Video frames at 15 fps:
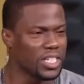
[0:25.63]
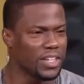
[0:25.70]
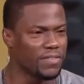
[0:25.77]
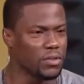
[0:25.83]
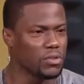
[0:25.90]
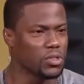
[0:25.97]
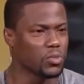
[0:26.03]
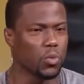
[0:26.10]
Steve
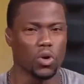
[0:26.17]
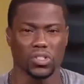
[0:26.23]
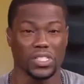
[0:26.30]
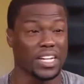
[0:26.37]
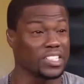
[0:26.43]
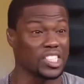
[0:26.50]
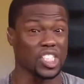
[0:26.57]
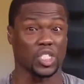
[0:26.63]
use words
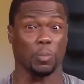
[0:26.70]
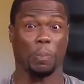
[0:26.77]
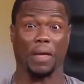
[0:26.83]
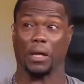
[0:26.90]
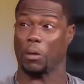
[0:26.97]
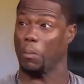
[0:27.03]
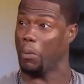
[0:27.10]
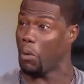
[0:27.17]
like
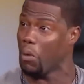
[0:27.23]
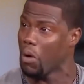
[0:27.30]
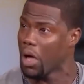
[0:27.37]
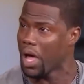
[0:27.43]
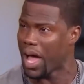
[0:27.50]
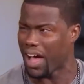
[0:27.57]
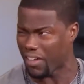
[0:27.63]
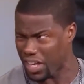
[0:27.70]
despicable.
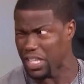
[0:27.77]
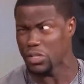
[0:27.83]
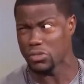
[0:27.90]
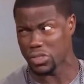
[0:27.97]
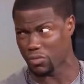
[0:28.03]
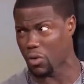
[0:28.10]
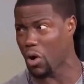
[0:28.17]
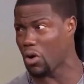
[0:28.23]
Uh, he
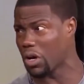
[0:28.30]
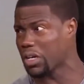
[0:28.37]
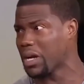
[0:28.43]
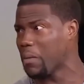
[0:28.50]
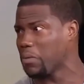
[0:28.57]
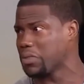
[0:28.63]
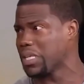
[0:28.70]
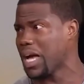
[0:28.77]
used it wrong a
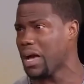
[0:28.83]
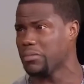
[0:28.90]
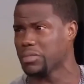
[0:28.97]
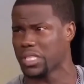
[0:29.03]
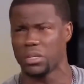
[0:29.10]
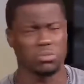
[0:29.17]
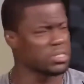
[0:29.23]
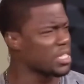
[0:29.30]
couple times.
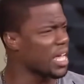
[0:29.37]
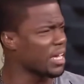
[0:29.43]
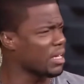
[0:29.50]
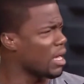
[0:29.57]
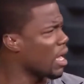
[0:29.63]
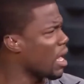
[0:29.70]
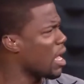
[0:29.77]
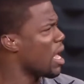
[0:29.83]
He was like,
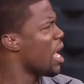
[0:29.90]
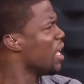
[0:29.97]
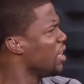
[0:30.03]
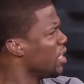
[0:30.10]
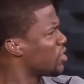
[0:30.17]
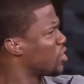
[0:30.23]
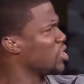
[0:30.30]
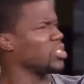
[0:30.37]
uh,
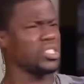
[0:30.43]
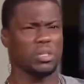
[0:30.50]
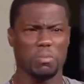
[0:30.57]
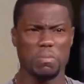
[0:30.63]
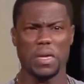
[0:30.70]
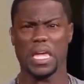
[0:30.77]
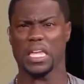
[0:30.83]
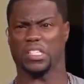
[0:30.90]
listen to
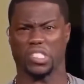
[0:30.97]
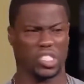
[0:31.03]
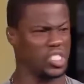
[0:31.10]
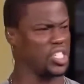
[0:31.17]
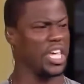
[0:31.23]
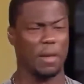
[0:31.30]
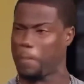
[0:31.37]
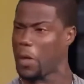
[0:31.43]
me,
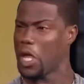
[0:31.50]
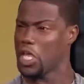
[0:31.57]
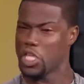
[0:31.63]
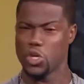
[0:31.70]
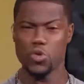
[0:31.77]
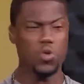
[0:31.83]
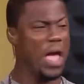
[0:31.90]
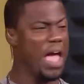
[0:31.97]
Skip,
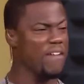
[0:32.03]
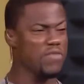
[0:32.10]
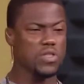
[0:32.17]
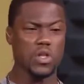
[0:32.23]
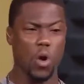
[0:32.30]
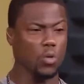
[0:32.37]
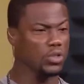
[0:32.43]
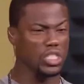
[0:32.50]
you have
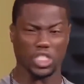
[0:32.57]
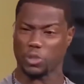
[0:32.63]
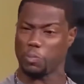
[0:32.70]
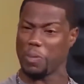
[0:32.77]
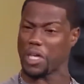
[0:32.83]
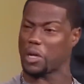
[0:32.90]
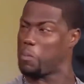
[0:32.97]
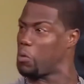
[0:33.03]
no
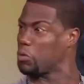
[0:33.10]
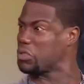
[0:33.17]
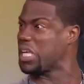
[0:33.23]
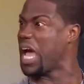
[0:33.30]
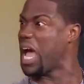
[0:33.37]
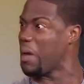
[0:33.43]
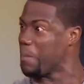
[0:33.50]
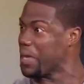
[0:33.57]
despicable
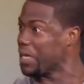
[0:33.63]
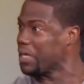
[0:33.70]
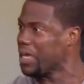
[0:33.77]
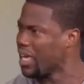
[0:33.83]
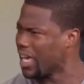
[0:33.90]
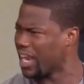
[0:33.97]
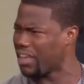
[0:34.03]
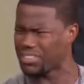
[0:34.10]
timing.
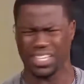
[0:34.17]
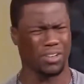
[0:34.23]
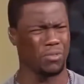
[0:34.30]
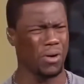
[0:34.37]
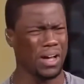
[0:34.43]
I was like,